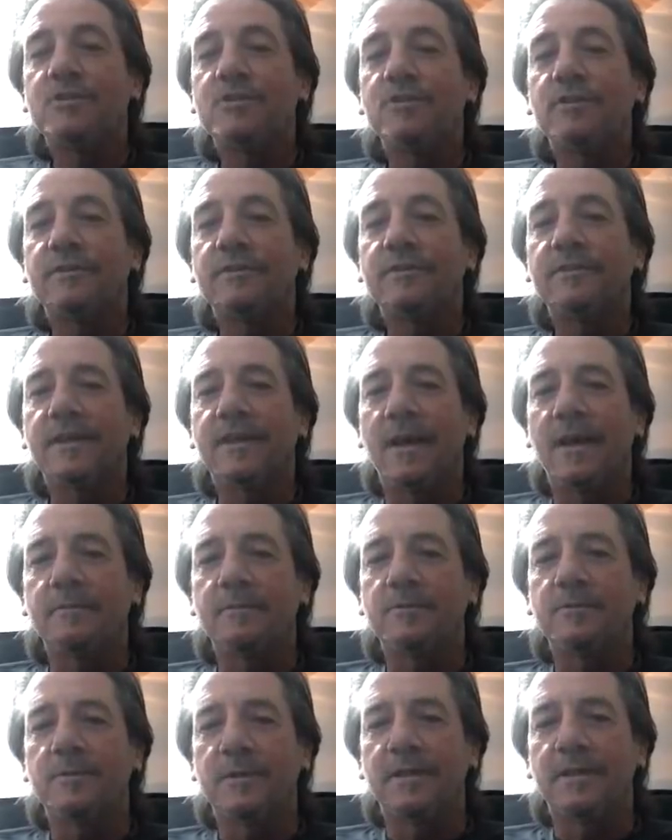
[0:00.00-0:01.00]
if the cameras were
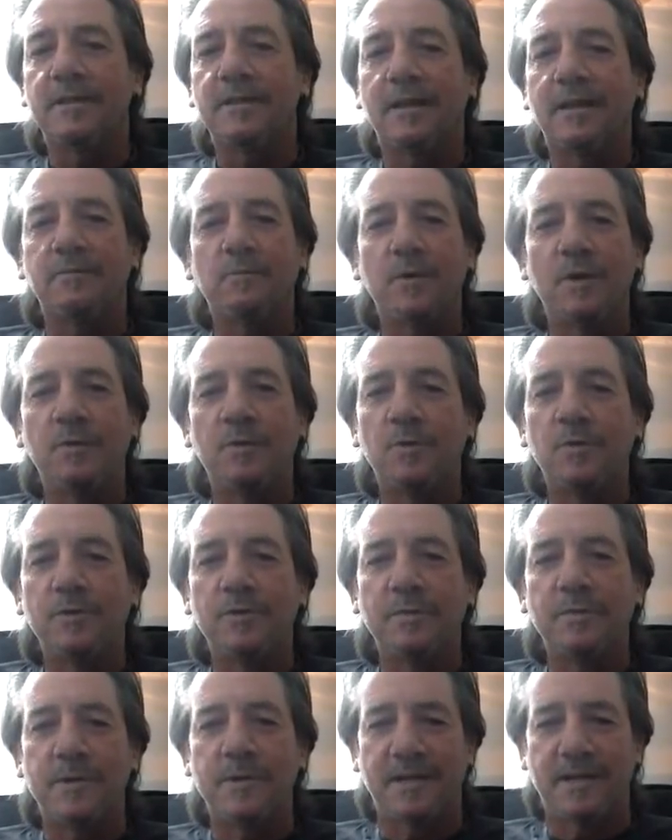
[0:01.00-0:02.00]
there, then we wouldn't have
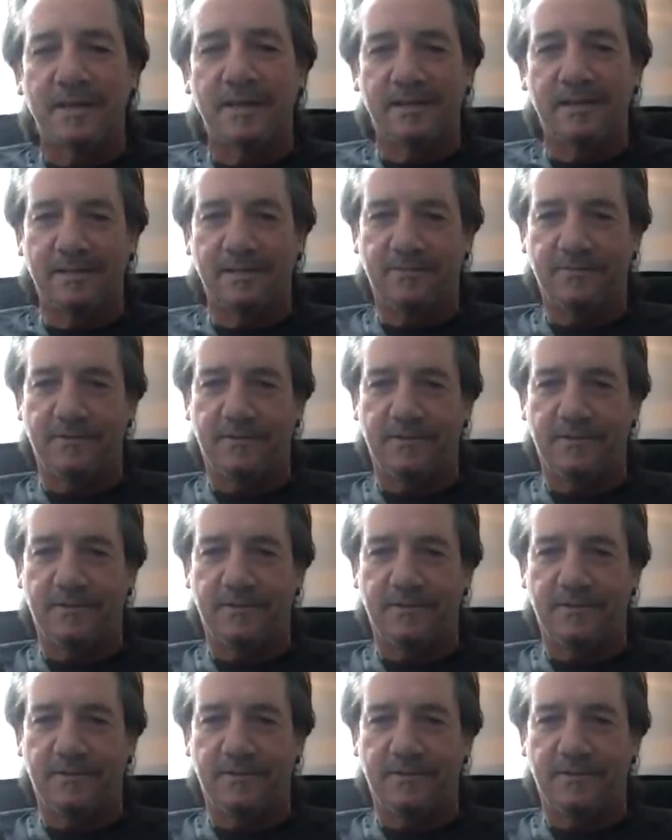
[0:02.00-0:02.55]
been any different.